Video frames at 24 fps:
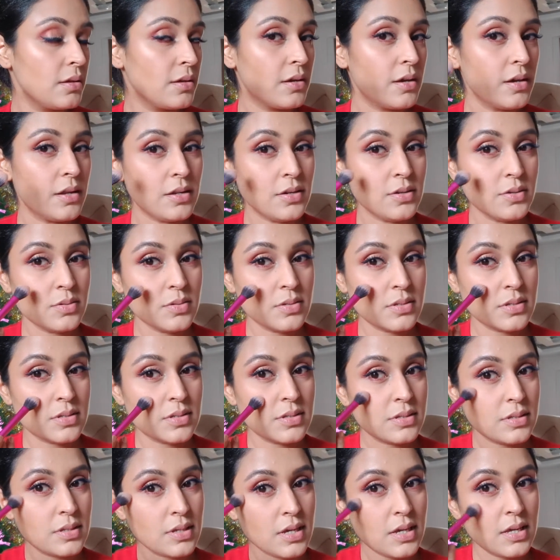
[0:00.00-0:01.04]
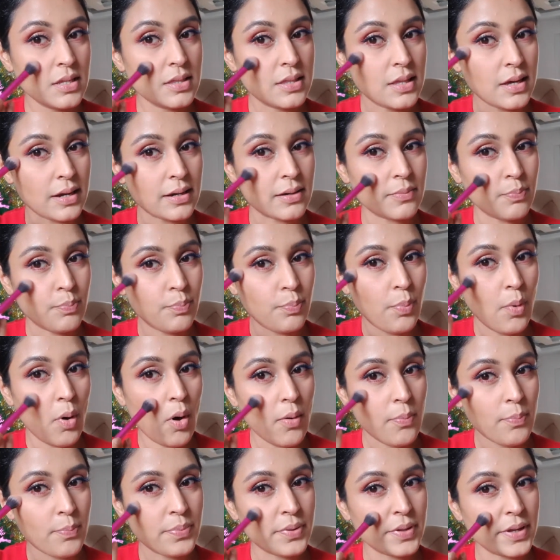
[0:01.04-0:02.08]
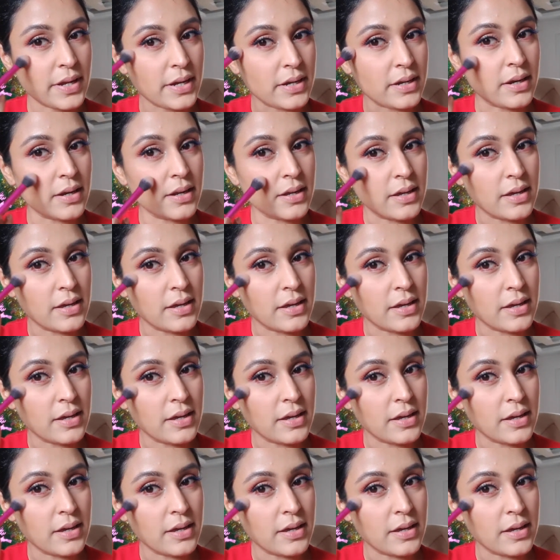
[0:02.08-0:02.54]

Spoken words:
Can you see that pop it